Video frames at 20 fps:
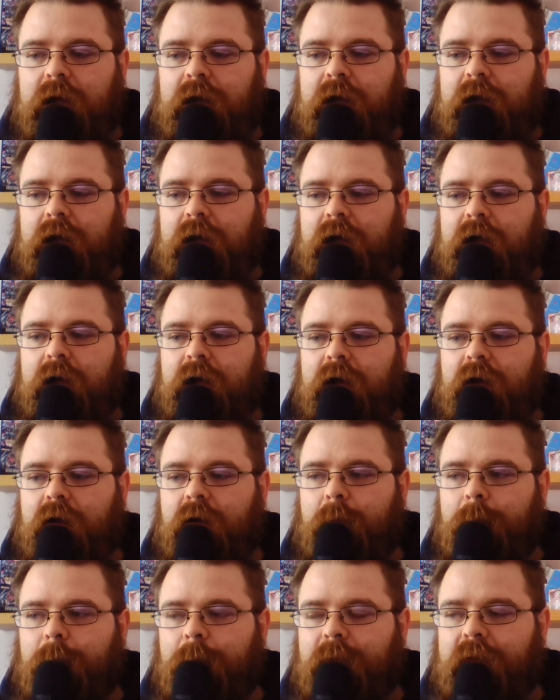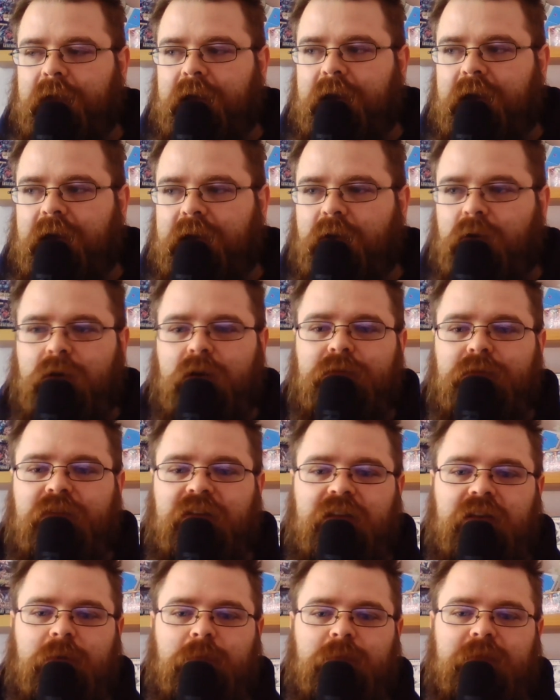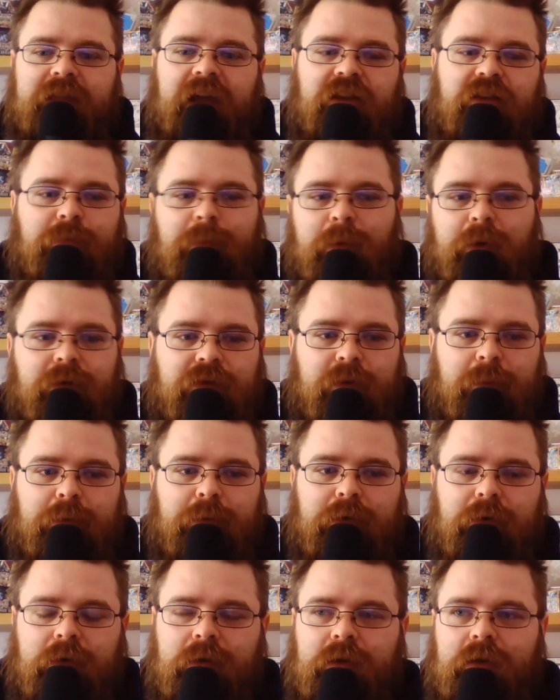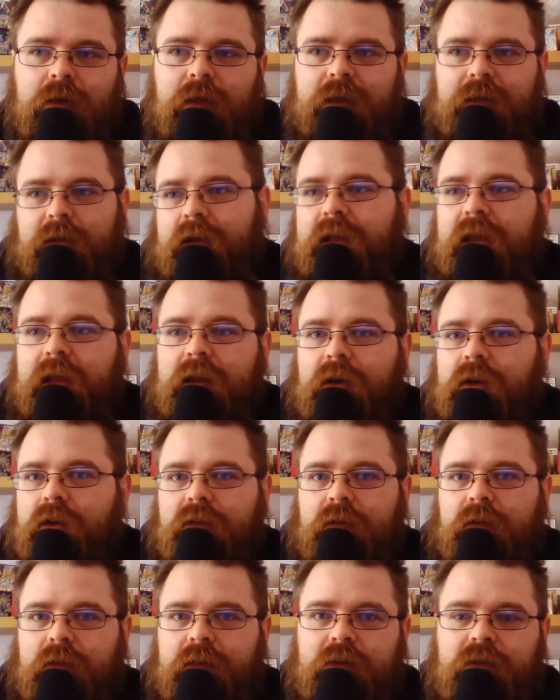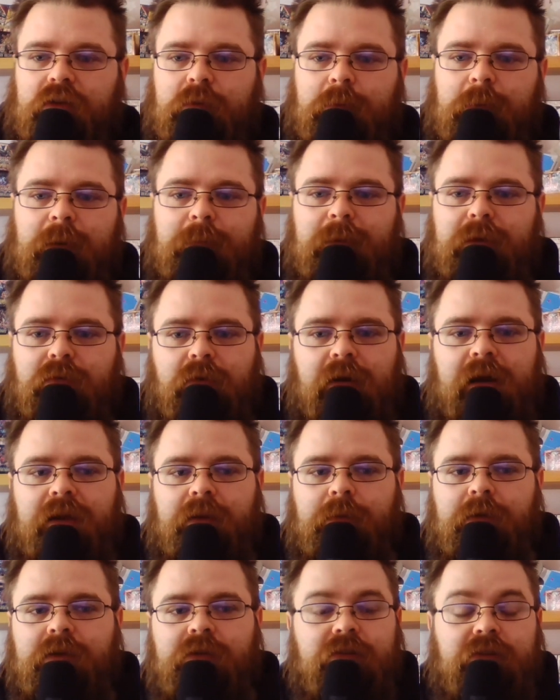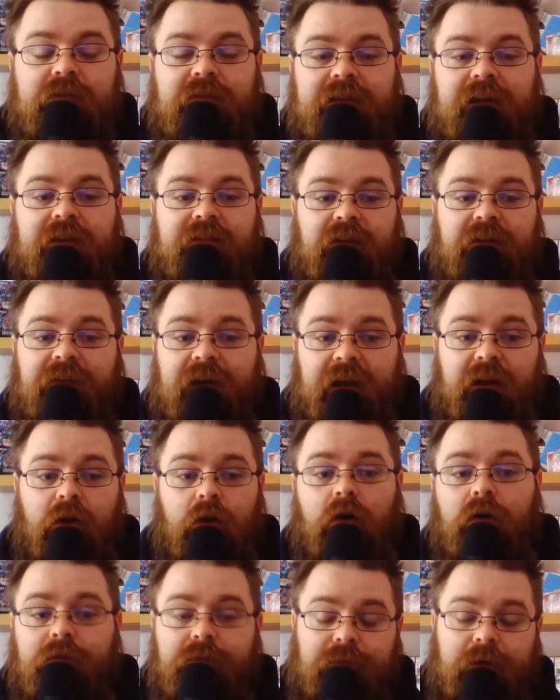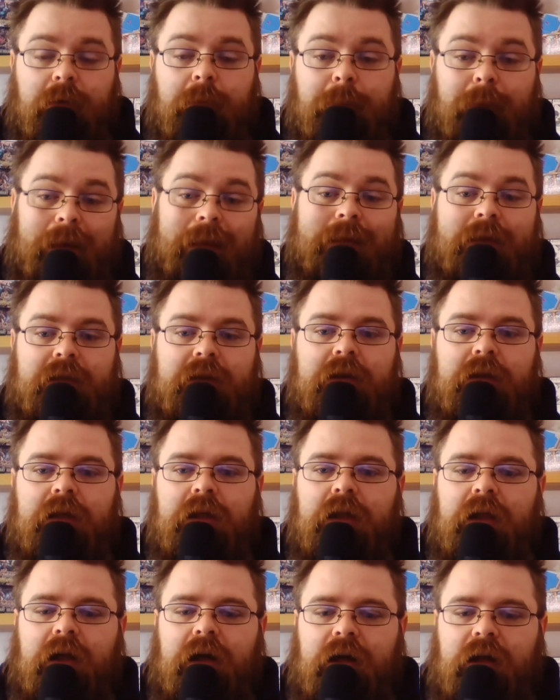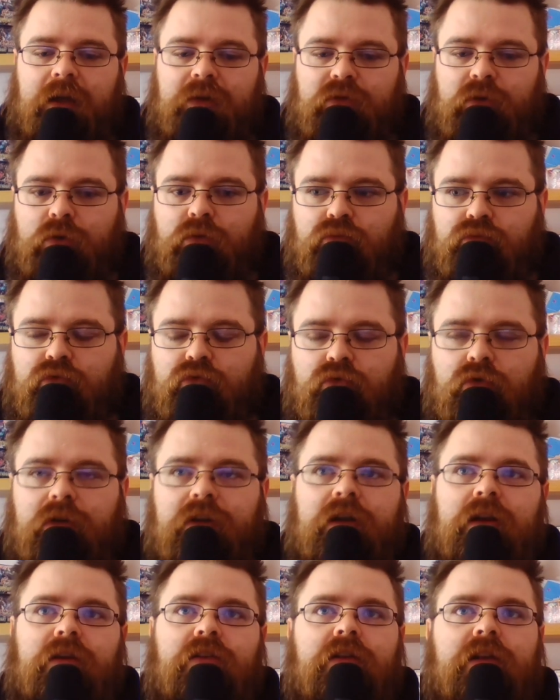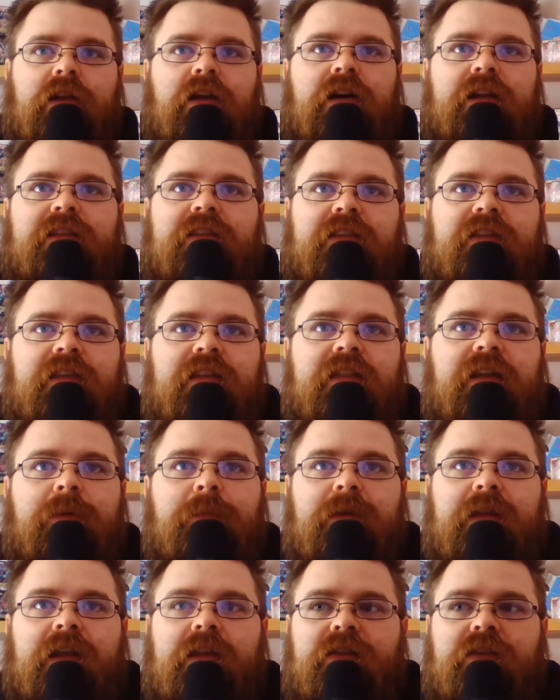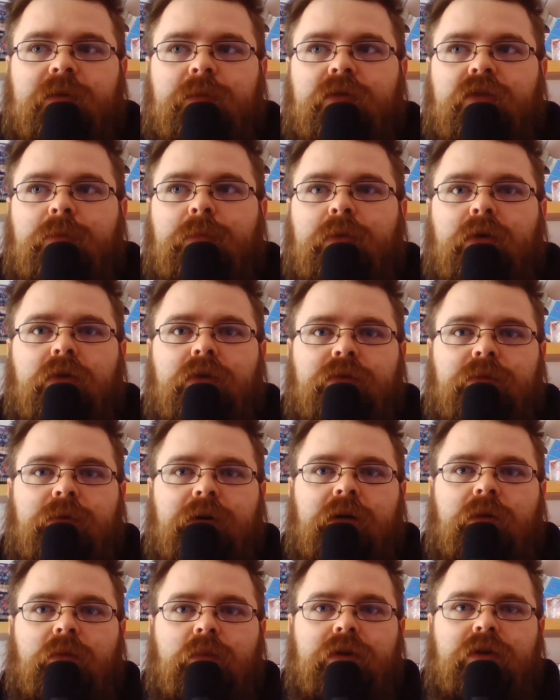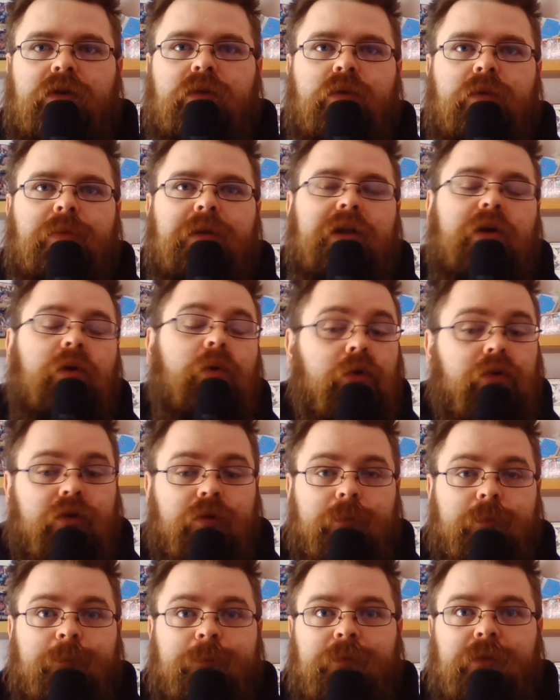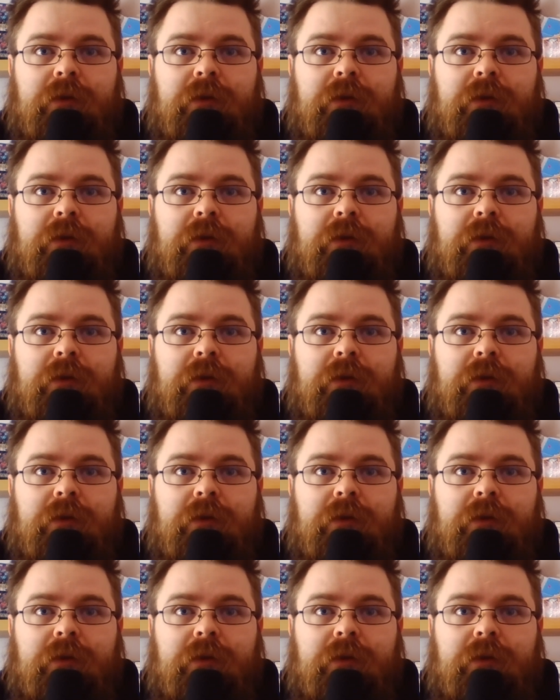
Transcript: Um, and I'd love to see some despot support. Like again, this is just me being random. These are just decks I've had a lot of fun playing, uh, so I'd really, really like to see them get some support as well, which would be awesome.